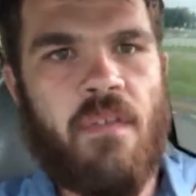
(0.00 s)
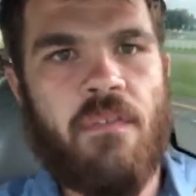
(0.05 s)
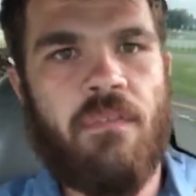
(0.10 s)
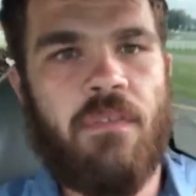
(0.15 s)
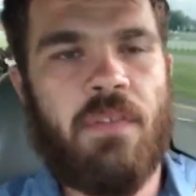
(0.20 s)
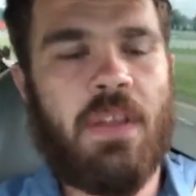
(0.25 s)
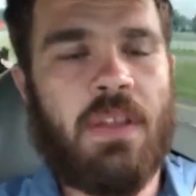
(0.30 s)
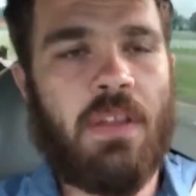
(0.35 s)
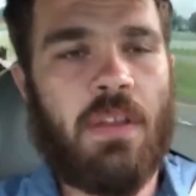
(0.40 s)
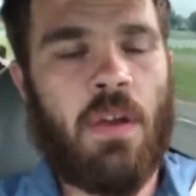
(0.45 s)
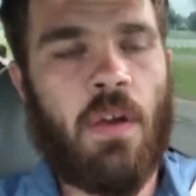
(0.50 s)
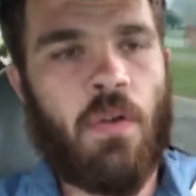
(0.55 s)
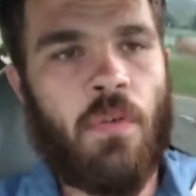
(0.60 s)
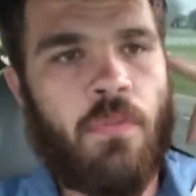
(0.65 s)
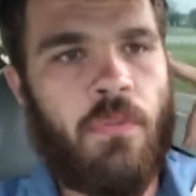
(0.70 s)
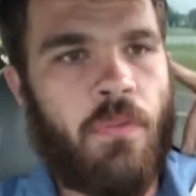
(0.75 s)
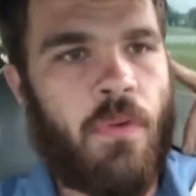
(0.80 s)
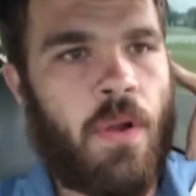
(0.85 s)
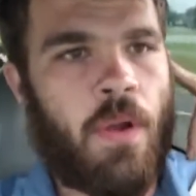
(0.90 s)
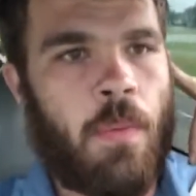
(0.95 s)
I have a
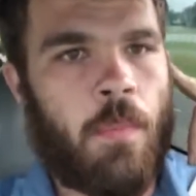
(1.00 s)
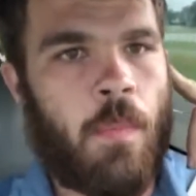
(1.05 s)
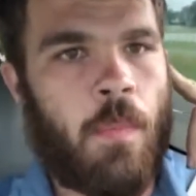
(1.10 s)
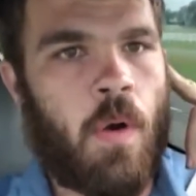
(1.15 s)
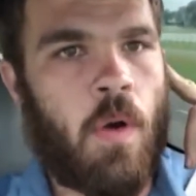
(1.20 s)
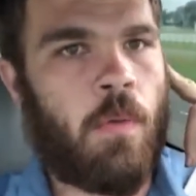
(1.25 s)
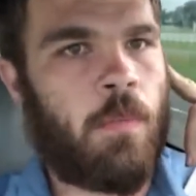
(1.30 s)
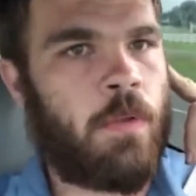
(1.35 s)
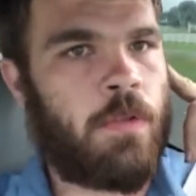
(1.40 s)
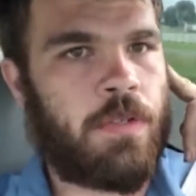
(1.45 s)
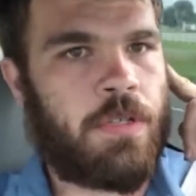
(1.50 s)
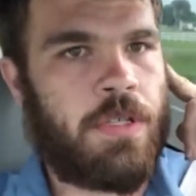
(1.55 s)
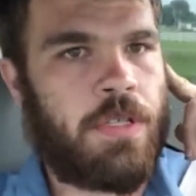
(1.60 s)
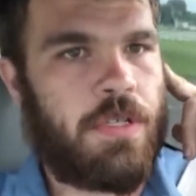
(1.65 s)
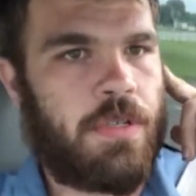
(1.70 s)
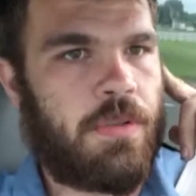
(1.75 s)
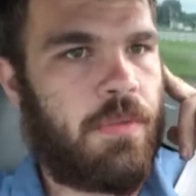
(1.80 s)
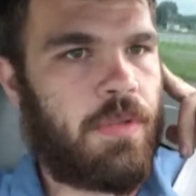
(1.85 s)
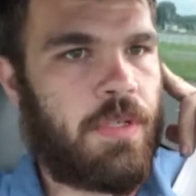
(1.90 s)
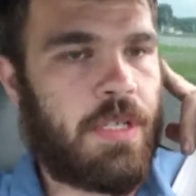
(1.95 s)
video from
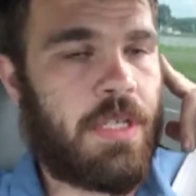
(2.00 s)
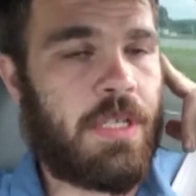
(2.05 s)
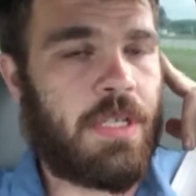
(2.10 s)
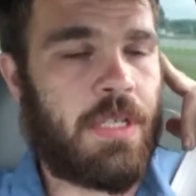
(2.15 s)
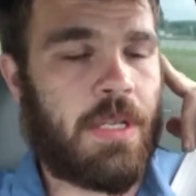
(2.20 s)
almost,